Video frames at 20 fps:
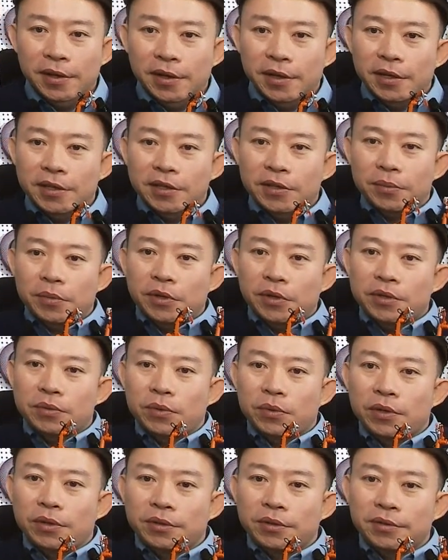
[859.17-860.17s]
Laser
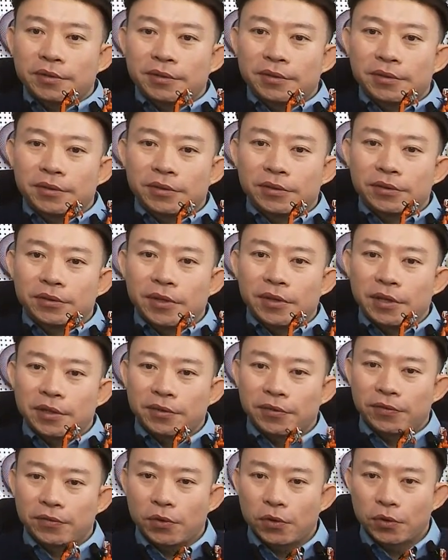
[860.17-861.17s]
Brazil, right?
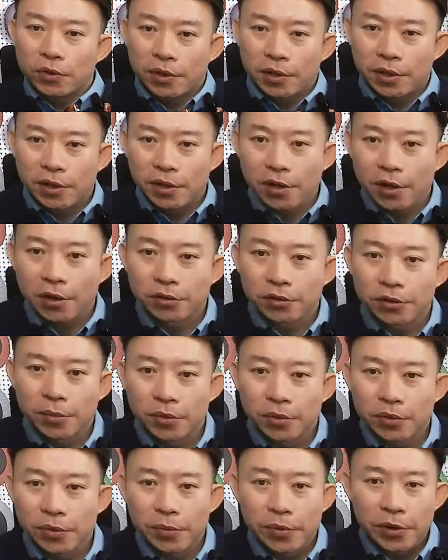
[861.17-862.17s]
For the
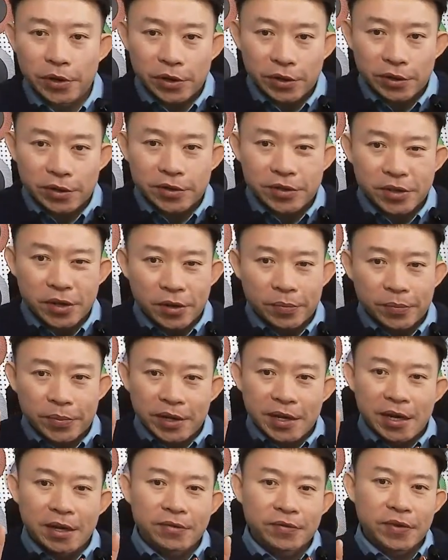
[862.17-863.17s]
automotive because
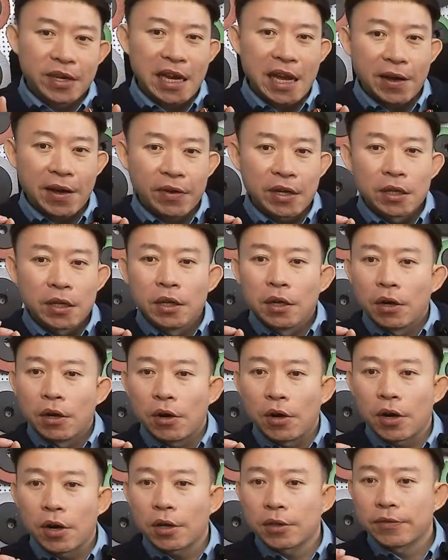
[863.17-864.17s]
we have
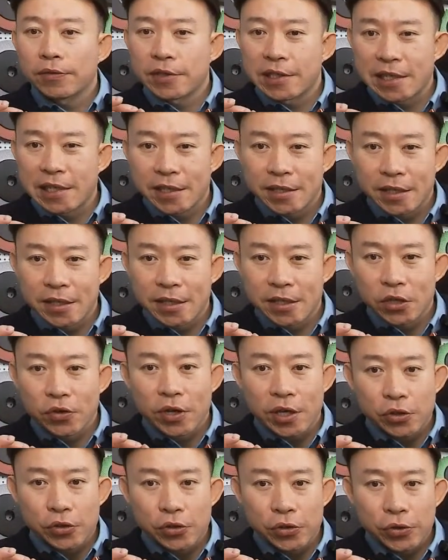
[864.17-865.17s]
a lot of thickness you
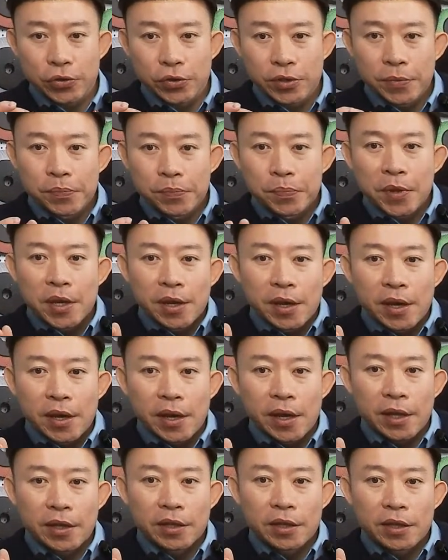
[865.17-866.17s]
can choose,
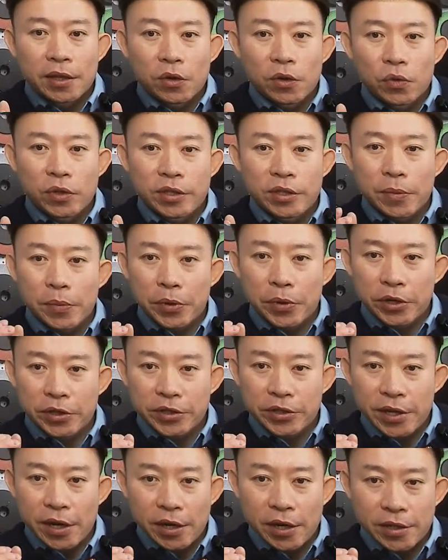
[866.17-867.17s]
and with the
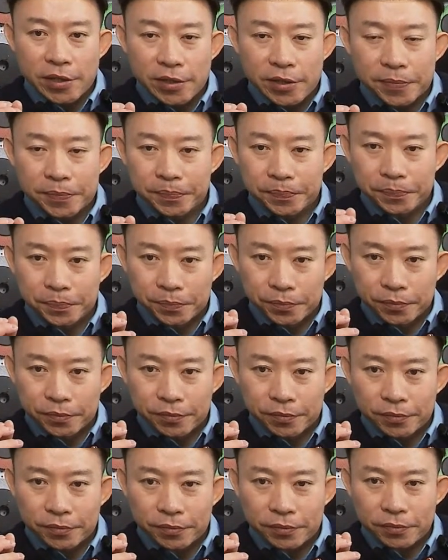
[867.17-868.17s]
precise
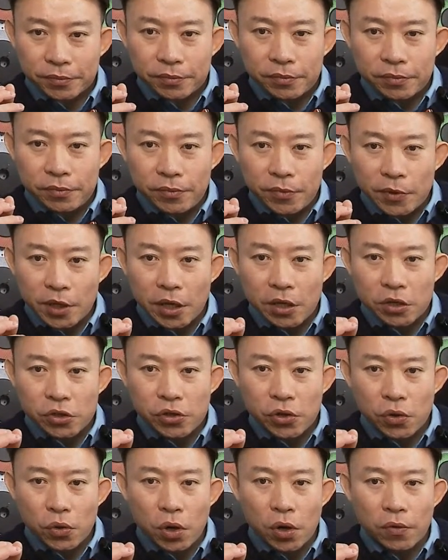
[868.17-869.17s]

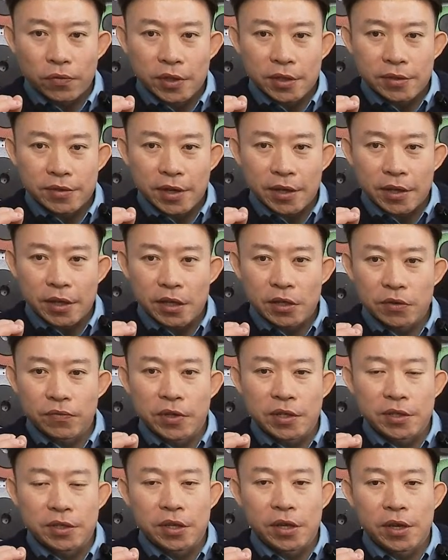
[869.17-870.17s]
control of the thickness
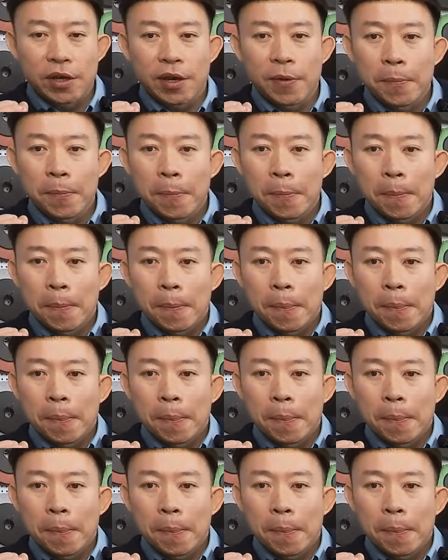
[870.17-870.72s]
with the